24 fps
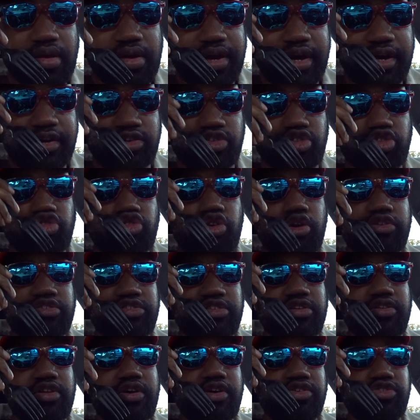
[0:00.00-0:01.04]
and the stronger
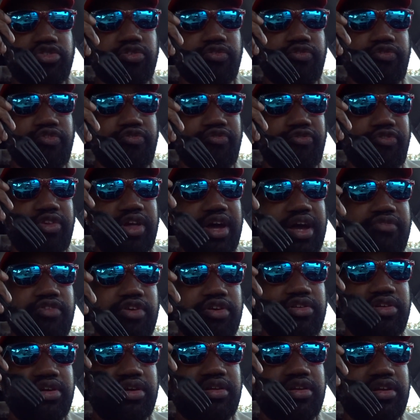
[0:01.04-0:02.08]
cilantro
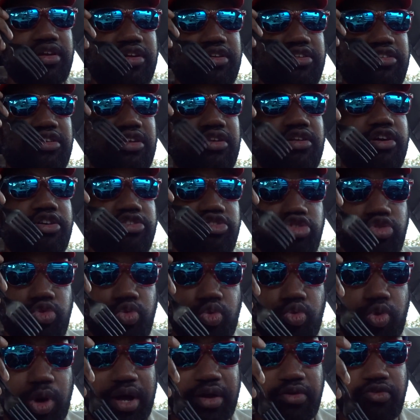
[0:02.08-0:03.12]
flavor than the cilantro
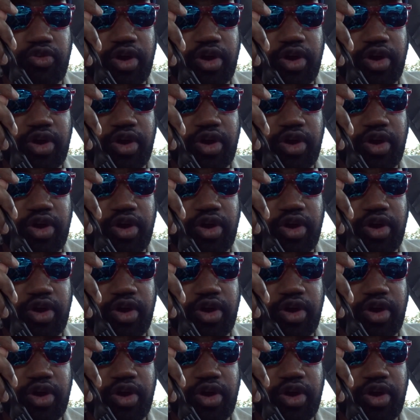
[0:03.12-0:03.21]
white